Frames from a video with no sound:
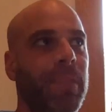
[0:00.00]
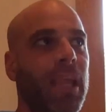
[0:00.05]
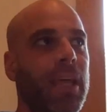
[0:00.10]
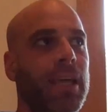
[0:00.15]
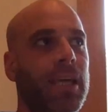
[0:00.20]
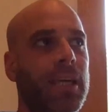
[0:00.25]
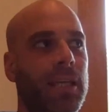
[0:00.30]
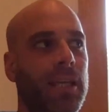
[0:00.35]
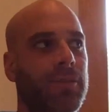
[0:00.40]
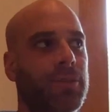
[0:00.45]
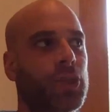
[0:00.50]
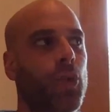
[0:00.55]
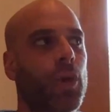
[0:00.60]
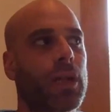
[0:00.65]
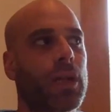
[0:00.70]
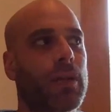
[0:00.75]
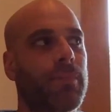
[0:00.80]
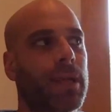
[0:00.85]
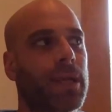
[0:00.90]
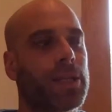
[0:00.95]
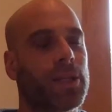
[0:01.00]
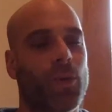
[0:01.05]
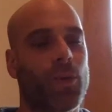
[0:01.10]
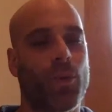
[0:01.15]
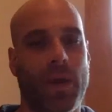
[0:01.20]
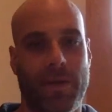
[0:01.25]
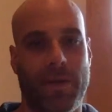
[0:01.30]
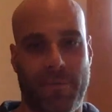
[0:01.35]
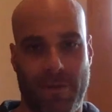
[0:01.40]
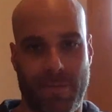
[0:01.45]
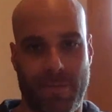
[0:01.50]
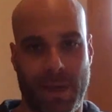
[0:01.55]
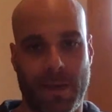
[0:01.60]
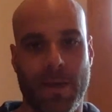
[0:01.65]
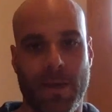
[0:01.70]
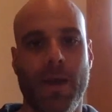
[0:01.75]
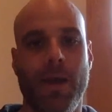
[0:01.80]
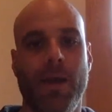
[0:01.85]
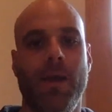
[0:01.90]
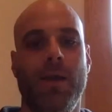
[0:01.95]
He lives 20 minutes away from me,
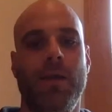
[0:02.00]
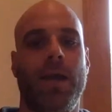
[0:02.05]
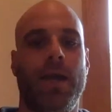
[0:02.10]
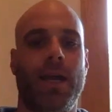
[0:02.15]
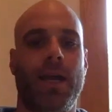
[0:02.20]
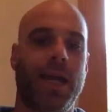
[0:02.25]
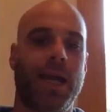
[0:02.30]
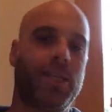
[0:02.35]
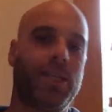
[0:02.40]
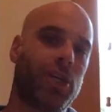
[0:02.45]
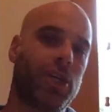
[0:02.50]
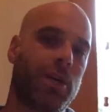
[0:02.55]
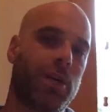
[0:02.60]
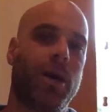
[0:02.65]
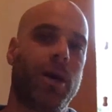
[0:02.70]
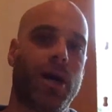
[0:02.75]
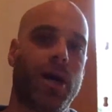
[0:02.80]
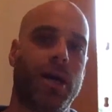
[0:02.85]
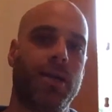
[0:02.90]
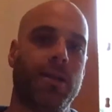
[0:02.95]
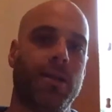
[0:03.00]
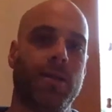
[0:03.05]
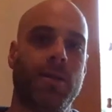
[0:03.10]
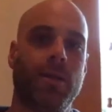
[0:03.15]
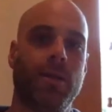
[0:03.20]
and I took him on